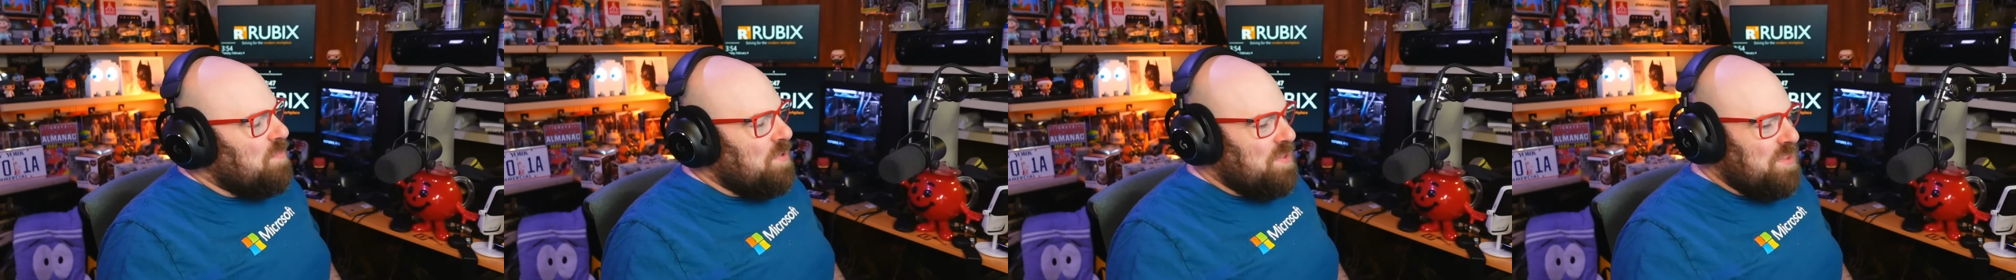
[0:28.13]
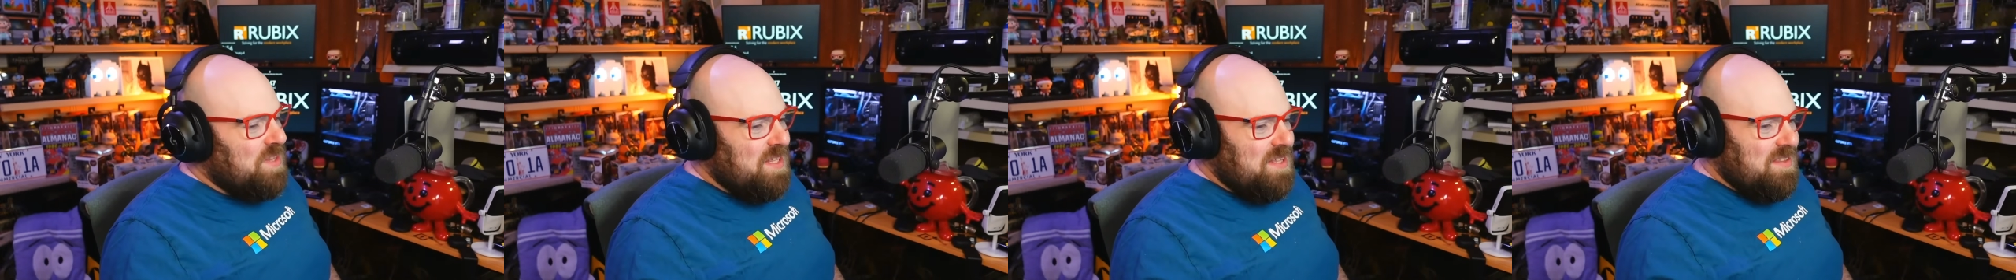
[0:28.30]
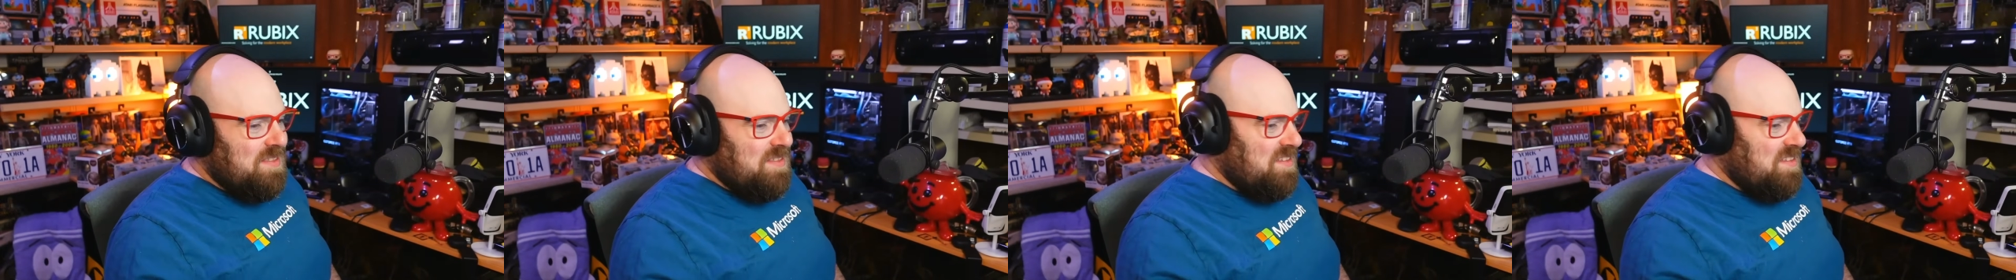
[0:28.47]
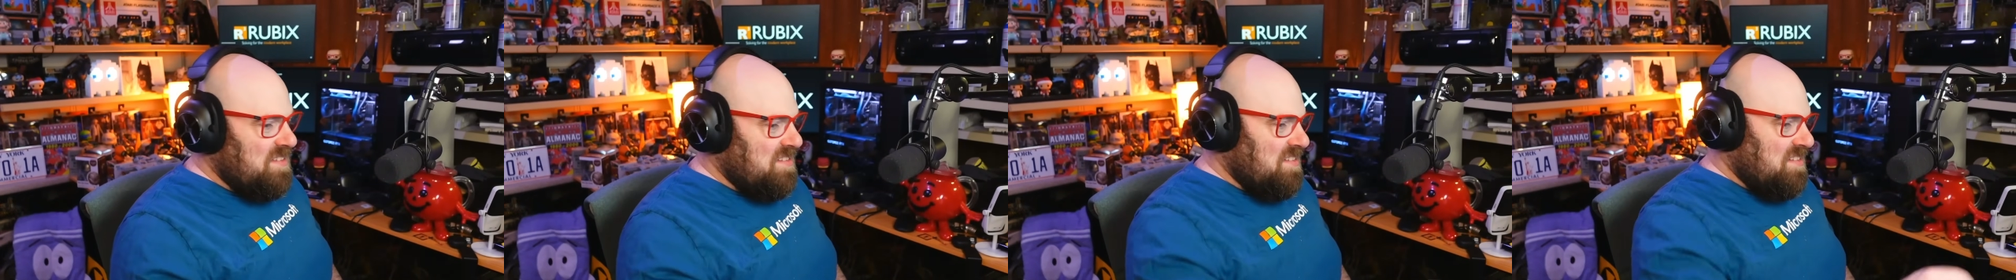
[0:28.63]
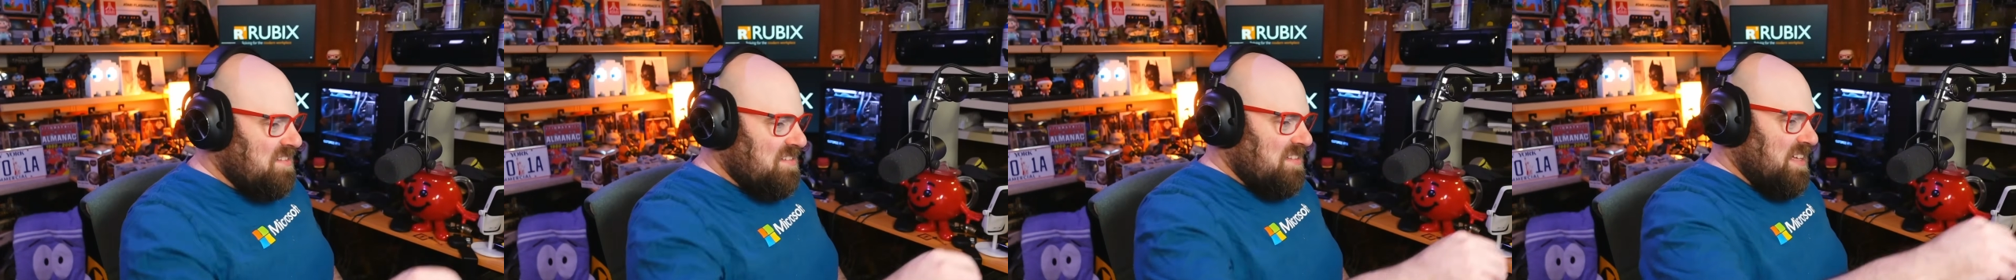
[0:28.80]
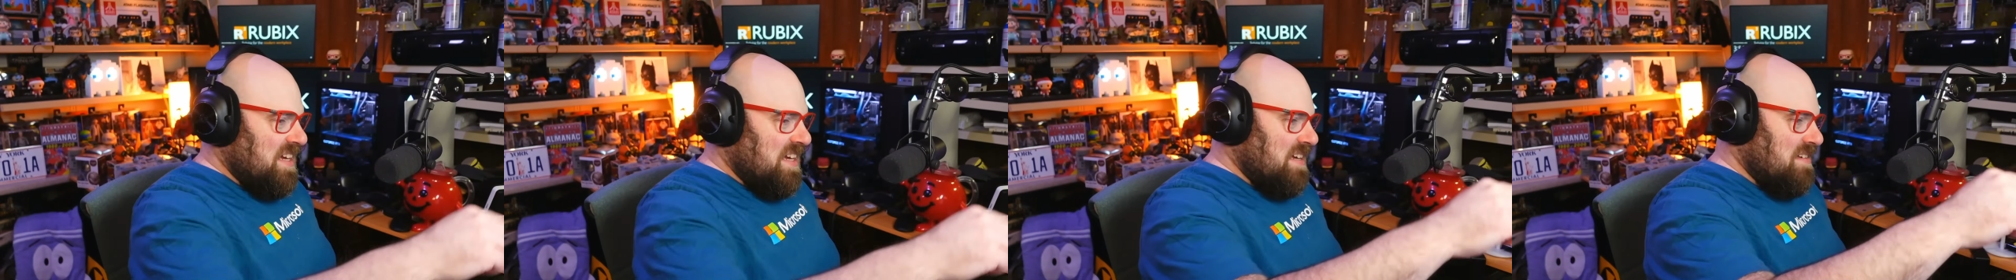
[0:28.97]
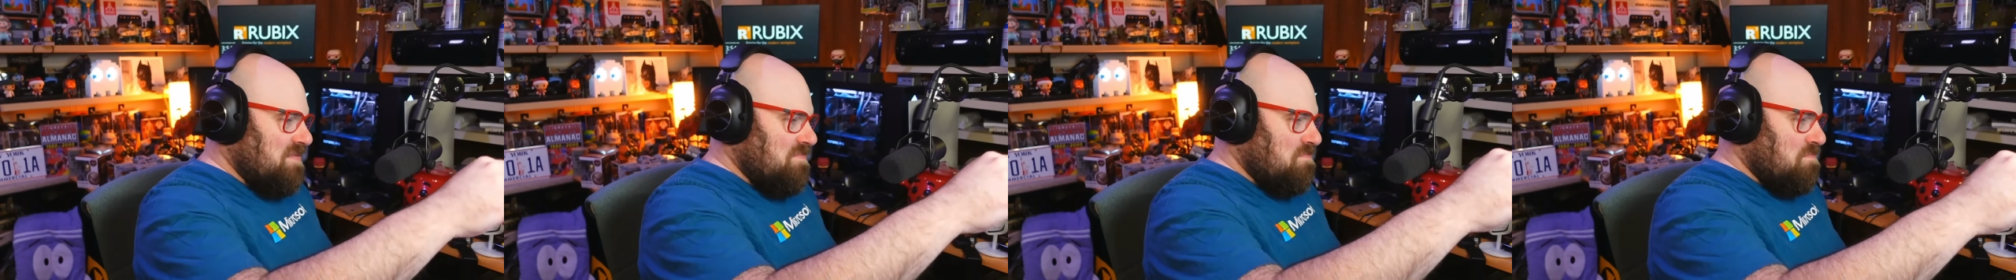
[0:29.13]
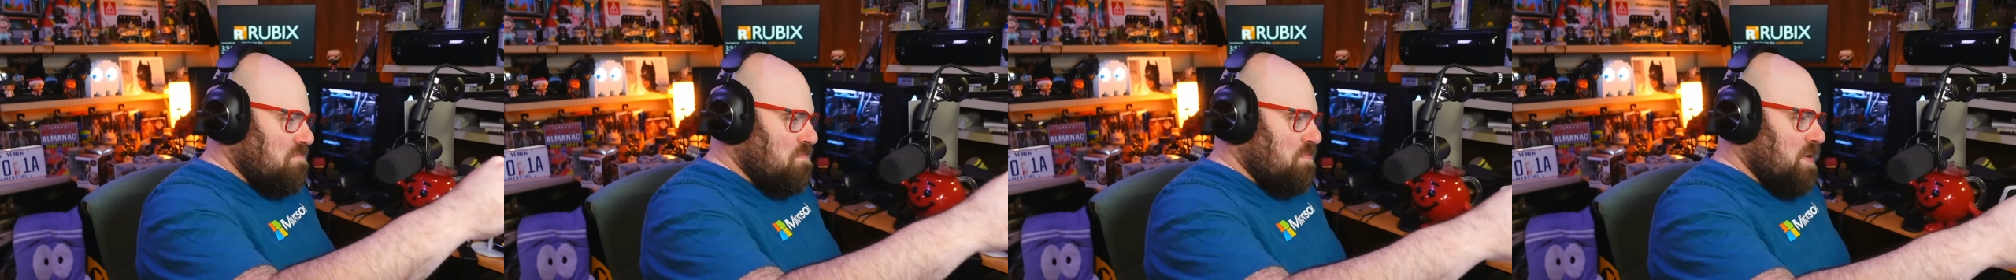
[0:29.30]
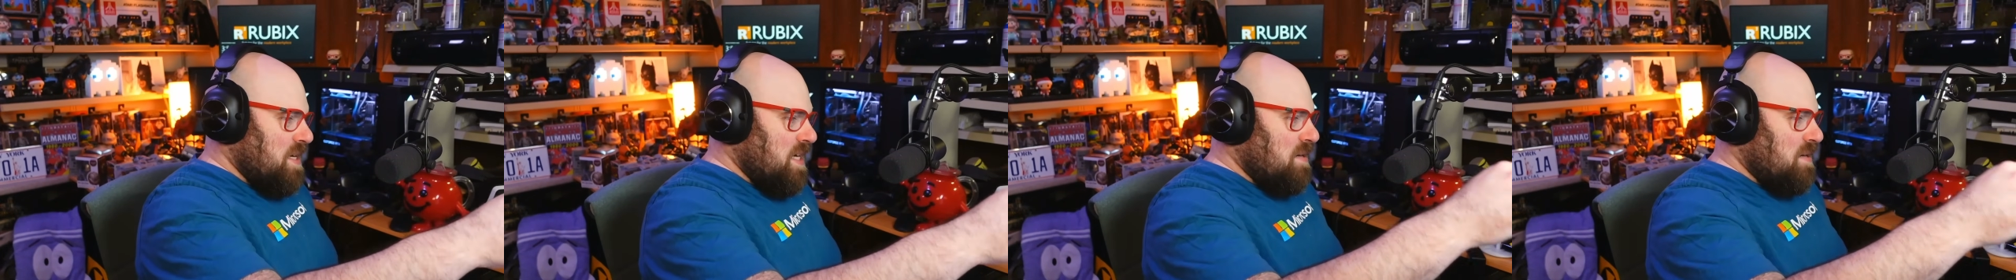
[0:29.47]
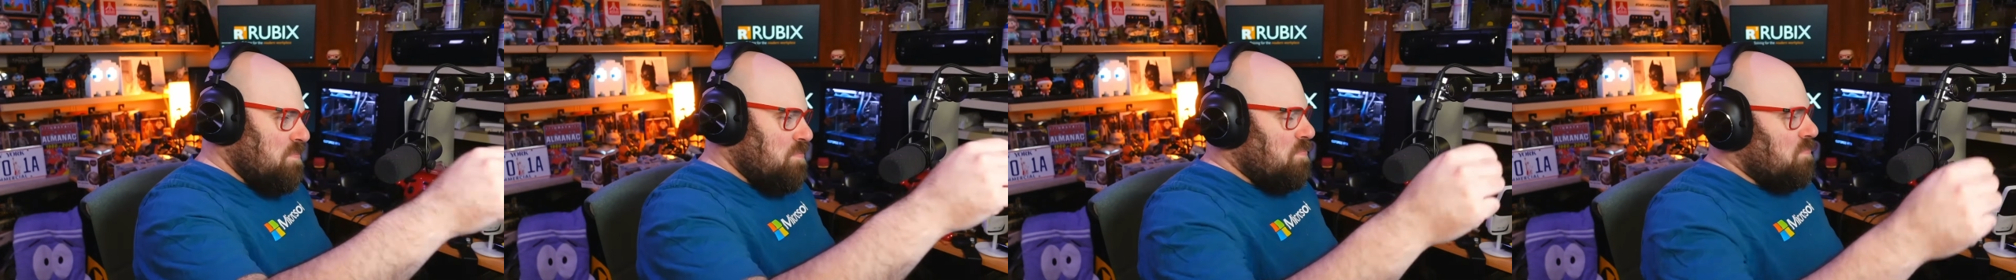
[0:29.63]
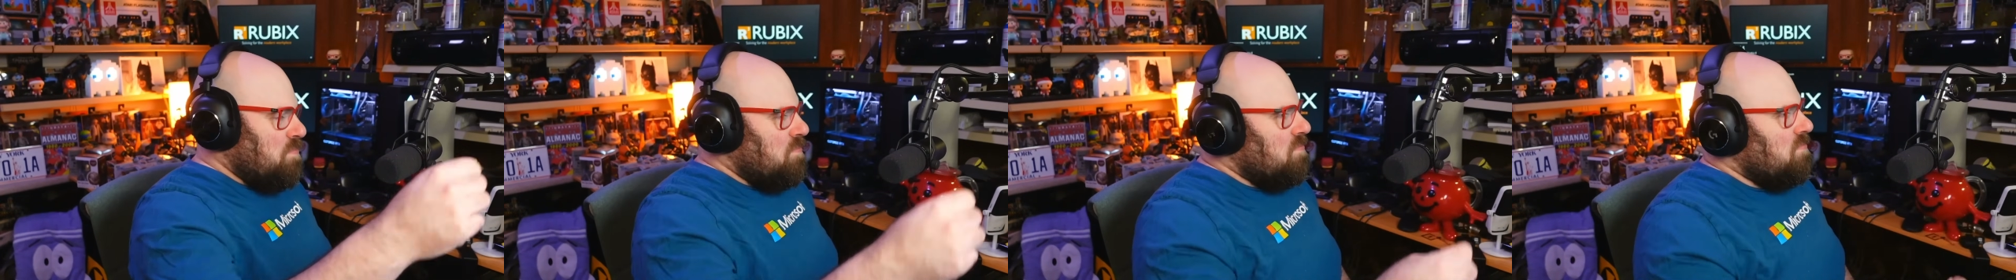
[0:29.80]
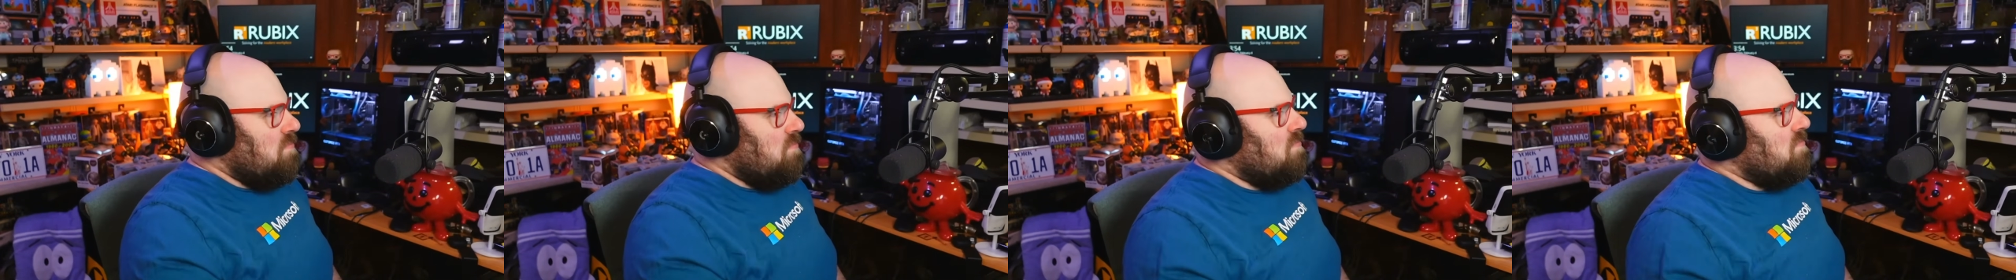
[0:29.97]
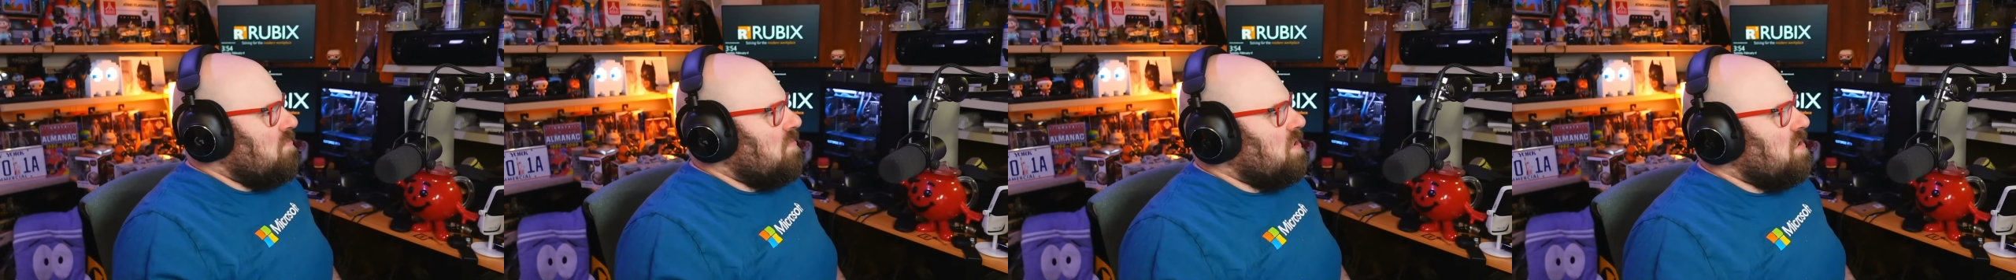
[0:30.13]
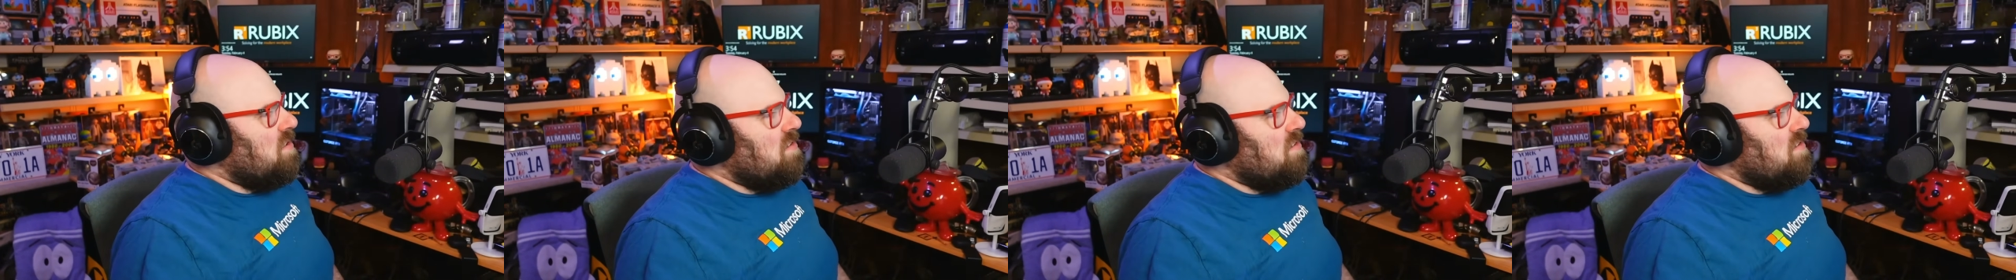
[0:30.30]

th th this is like a beep. You know,